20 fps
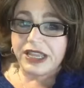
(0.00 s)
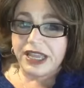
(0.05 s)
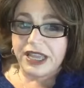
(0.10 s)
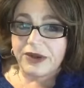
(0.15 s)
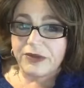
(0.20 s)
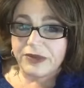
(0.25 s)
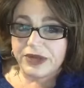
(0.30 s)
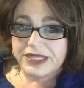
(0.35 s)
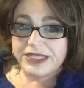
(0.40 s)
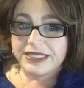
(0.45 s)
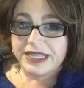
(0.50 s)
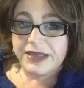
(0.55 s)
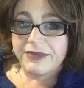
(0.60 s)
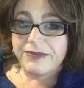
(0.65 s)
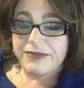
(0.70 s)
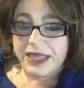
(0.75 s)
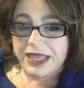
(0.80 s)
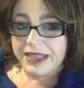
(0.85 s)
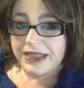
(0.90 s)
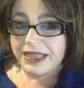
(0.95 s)
And once I
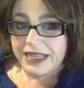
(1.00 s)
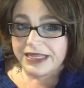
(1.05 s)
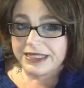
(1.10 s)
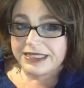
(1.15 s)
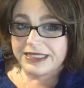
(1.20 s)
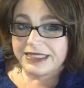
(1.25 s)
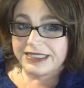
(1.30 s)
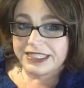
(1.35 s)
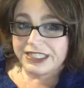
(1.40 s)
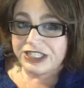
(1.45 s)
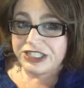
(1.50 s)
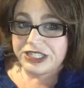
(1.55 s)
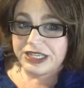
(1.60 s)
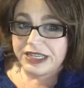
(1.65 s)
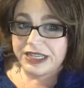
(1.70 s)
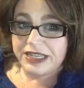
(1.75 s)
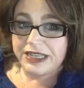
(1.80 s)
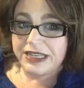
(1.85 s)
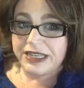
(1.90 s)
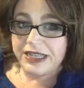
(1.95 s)
made that
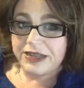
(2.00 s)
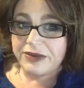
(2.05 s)
decision,